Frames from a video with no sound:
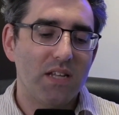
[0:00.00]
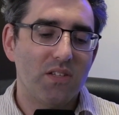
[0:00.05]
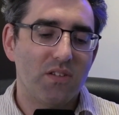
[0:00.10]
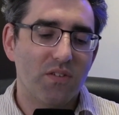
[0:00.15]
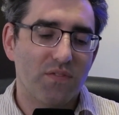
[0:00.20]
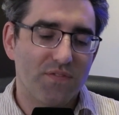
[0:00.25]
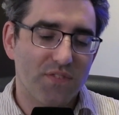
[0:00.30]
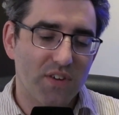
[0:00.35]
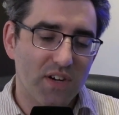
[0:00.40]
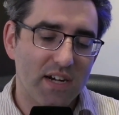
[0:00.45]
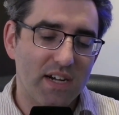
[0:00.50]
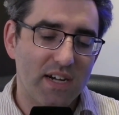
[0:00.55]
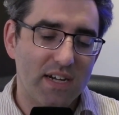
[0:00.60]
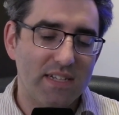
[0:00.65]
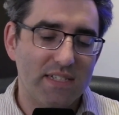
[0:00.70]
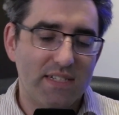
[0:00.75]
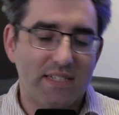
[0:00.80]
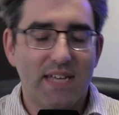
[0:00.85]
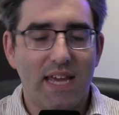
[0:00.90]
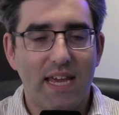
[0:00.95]

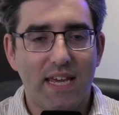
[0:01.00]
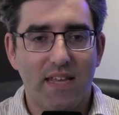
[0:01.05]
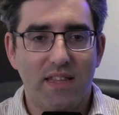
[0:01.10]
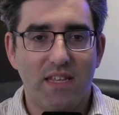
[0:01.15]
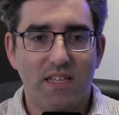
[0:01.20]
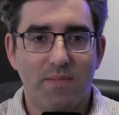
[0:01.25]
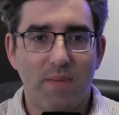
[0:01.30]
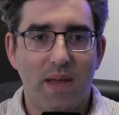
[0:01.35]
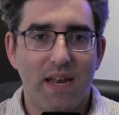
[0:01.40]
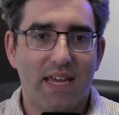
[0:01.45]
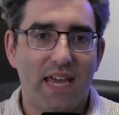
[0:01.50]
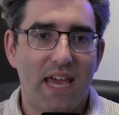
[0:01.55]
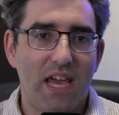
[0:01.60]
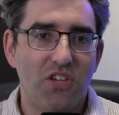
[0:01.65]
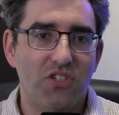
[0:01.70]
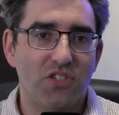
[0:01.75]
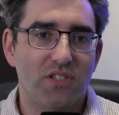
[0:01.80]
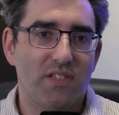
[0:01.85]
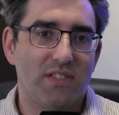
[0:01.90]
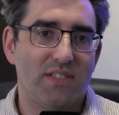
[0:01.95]
deferred taking these
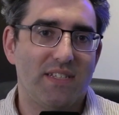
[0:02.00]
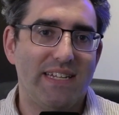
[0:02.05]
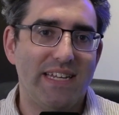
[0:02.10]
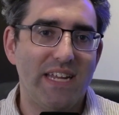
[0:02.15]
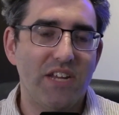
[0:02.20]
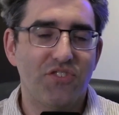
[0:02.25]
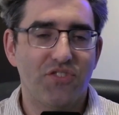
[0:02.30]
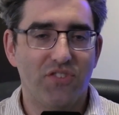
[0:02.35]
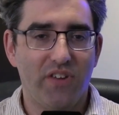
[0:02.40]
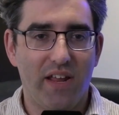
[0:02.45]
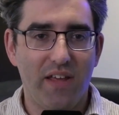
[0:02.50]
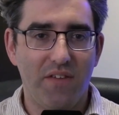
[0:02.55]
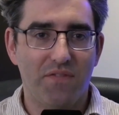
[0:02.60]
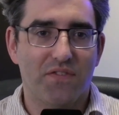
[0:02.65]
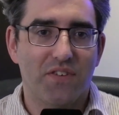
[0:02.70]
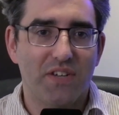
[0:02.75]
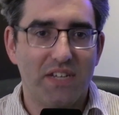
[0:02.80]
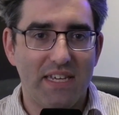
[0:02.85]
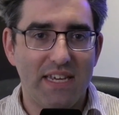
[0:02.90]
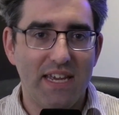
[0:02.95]
medications literally
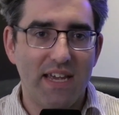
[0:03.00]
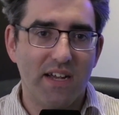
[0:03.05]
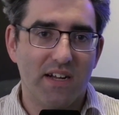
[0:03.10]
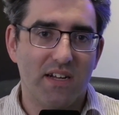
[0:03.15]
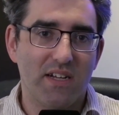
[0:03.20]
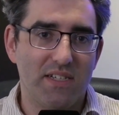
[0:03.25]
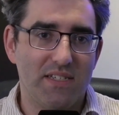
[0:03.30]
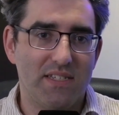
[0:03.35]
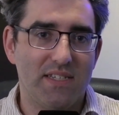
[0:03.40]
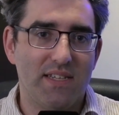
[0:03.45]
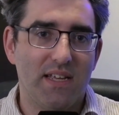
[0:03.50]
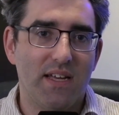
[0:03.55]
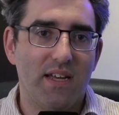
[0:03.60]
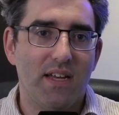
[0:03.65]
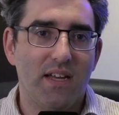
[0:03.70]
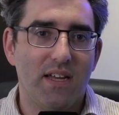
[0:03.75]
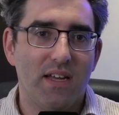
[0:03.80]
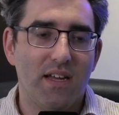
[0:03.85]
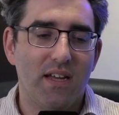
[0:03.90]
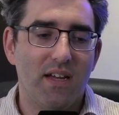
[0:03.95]
for years.
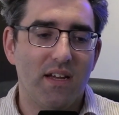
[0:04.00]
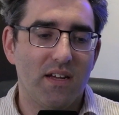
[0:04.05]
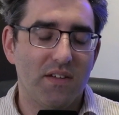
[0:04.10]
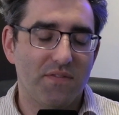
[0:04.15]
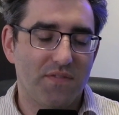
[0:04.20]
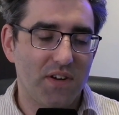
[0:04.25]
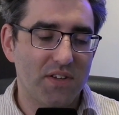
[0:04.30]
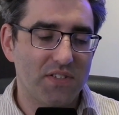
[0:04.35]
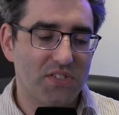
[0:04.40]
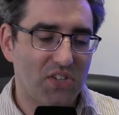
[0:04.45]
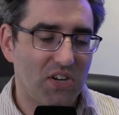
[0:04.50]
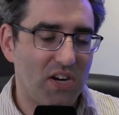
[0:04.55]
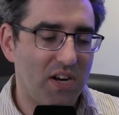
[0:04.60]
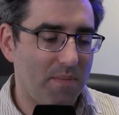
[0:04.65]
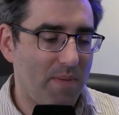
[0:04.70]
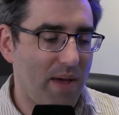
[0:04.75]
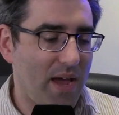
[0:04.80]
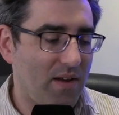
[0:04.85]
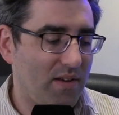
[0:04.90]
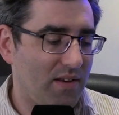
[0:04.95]
First heard
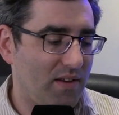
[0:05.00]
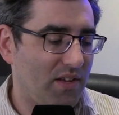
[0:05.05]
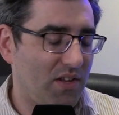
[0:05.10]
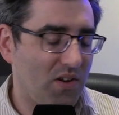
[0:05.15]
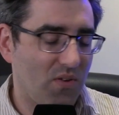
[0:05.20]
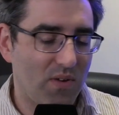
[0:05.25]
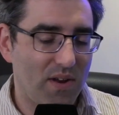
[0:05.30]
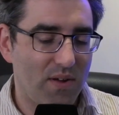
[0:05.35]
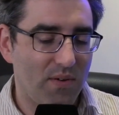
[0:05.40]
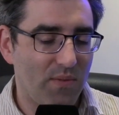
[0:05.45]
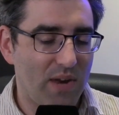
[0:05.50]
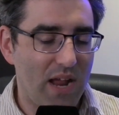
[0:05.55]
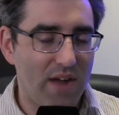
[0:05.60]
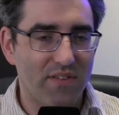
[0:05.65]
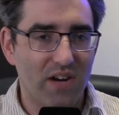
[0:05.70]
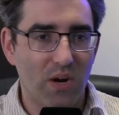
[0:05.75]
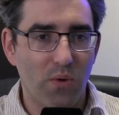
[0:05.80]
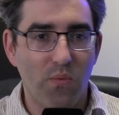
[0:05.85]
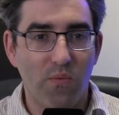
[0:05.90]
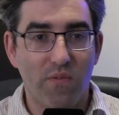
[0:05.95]
about,
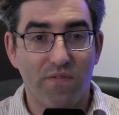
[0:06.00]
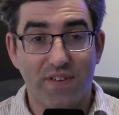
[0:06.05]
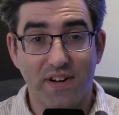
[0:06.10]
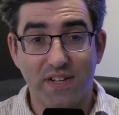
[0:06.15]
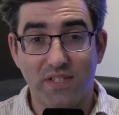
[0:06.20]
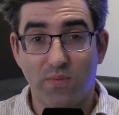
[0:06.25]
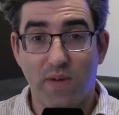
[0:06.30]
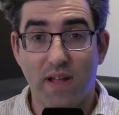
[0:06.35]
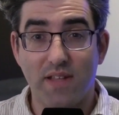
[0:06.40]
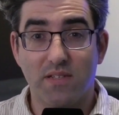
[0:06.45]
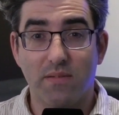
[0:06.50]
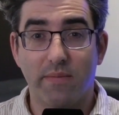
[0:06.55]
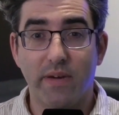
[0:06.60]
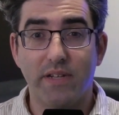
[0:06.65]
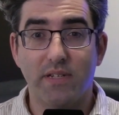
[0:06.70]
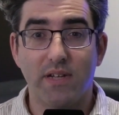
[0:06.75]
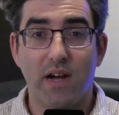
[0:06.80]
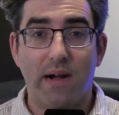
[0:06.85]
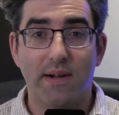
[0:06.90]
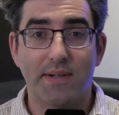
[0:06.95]
whenever I first went to
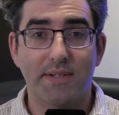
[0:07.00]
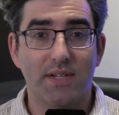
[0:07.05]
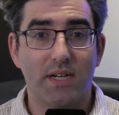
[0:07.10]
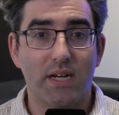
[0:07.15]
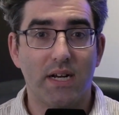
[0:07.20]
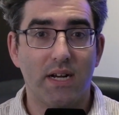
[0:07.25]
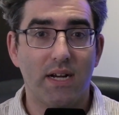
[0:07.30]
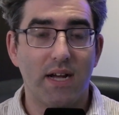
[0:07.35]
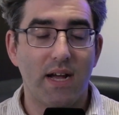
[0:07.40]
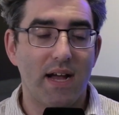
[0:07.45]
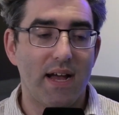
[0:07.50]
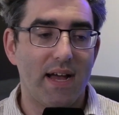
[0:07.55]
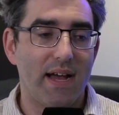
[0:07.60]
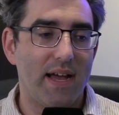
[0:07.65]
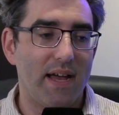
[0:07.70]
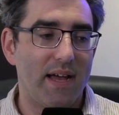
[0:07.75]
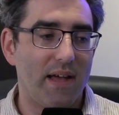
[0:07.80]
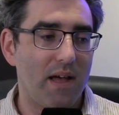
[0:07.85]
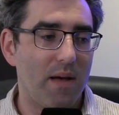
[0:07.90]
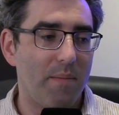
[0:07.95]
my doctor
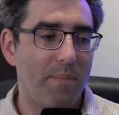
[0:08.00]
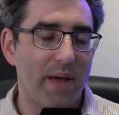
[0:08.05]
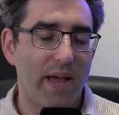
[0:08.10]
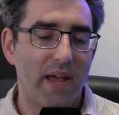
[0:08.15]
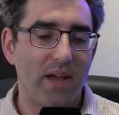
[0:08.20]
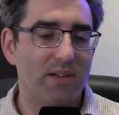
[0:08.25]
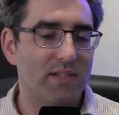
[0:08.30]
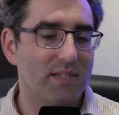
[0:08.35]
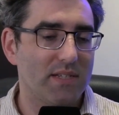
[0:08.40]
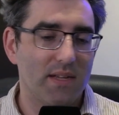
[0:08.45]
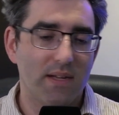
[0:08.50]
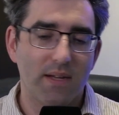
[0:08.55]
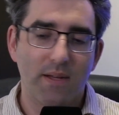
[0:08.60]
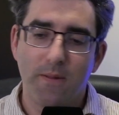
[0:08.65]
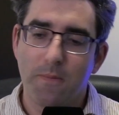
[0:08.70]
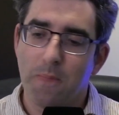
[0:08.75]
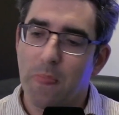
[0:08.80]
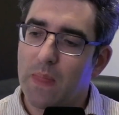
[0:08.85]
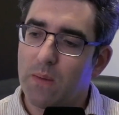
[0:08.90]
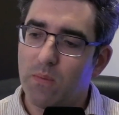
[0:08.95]
about
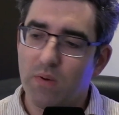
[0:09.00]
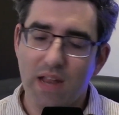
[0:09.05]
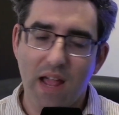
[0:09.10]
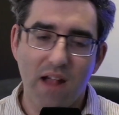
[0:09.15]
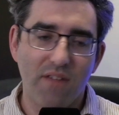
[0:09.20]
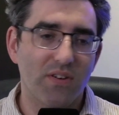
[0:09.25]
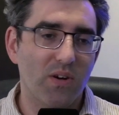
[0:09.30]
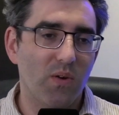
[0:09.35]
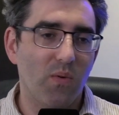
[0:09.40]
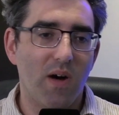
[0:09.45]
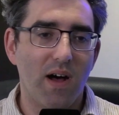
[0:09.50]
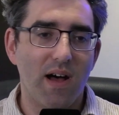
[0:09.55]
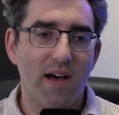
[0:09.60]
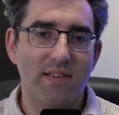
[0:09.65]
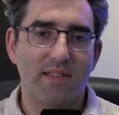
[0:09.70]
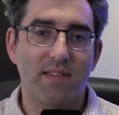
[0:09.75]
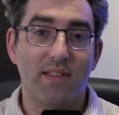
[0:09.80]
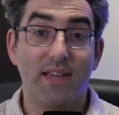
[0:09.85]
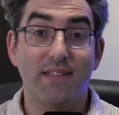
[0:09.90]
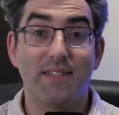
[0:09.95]
whatever it
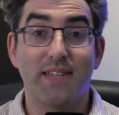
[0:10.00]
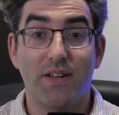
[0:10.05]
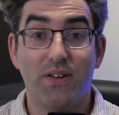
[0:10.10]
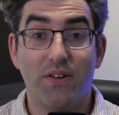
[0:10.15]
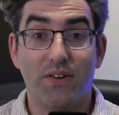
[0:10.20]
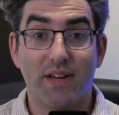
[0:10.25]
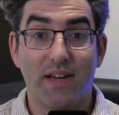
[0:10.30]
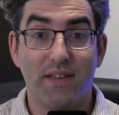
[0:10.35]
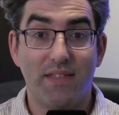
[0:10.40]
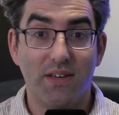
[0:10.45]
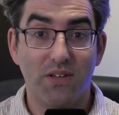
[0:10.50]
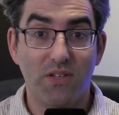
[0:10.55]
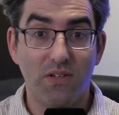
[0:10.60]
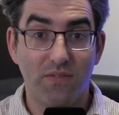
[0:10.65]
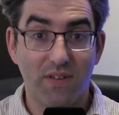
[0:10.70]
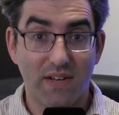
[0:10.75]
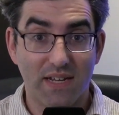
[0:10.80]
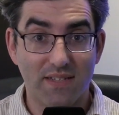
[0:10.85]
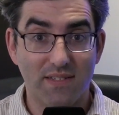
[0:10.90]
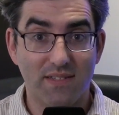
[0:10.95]
was, and they said, look, I think
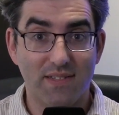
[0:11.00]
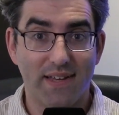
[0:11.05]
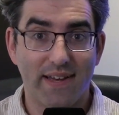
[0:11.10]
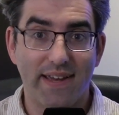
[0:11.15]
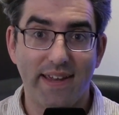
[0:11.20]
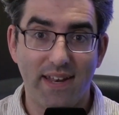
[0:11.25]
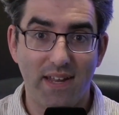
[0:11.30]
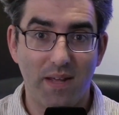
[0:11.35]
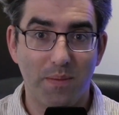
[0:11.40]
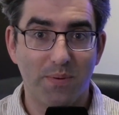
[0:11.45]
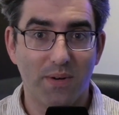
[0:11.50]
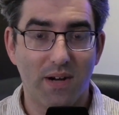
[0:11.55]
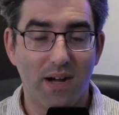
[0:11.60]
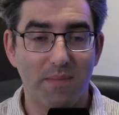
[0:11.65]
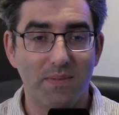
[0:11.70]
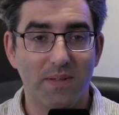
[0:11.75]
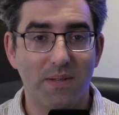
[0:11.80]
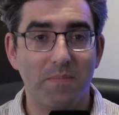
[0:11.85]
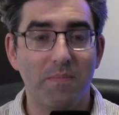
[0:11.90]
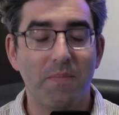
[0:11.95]
you have an anxiety
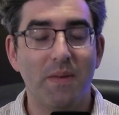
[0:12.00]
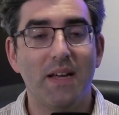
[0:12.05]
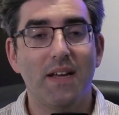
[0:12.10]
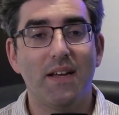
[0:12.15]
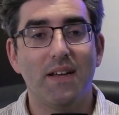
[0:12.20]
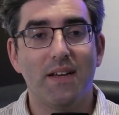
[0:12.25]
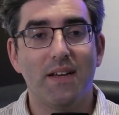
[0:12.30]
problem.